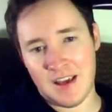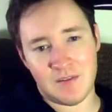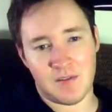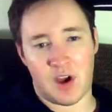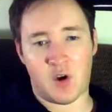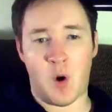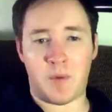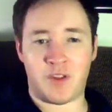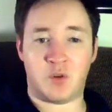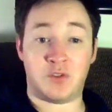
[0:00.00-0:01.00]
If you've got a
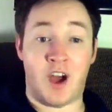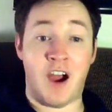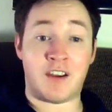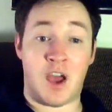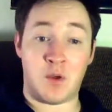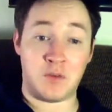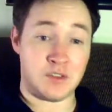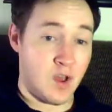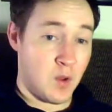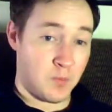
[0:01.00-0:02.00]
copy of the old Dark House,
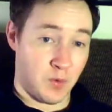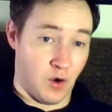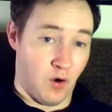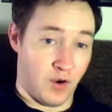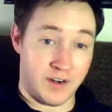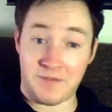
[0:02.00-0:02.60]
put it on.